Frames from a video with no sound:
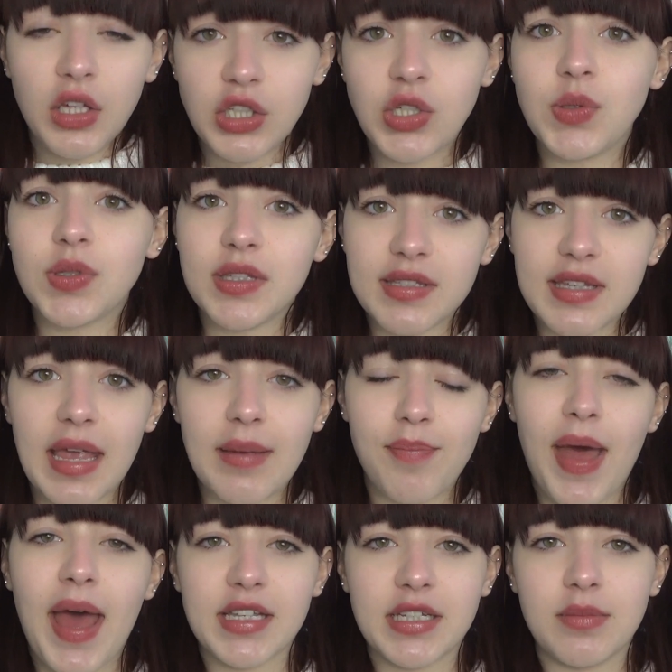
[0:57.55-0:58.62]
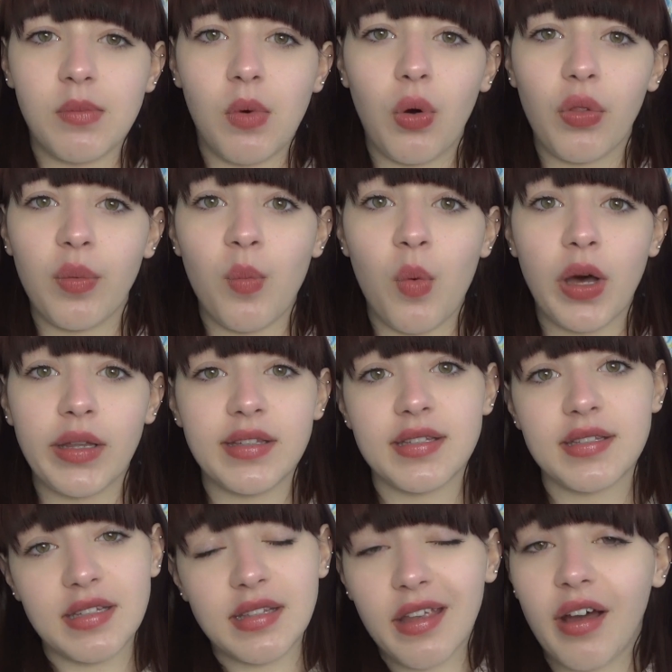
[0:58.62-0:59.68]
use the same pattern more than
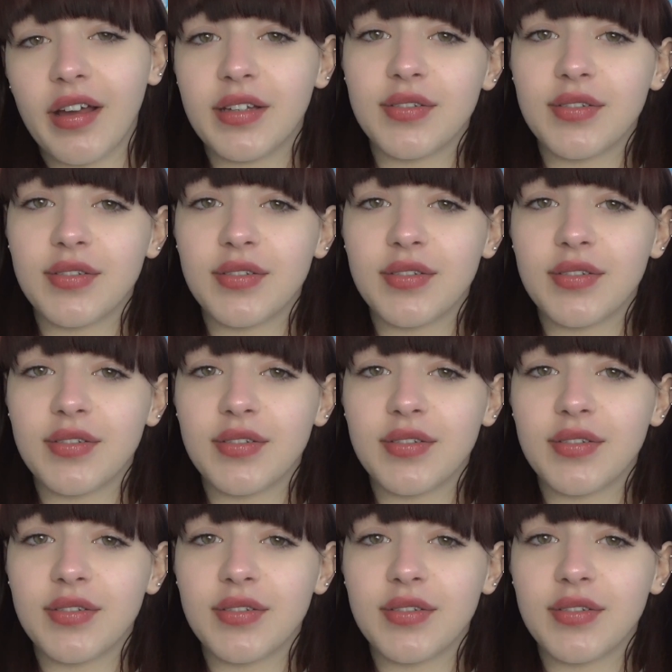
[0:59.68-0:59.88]
once and kind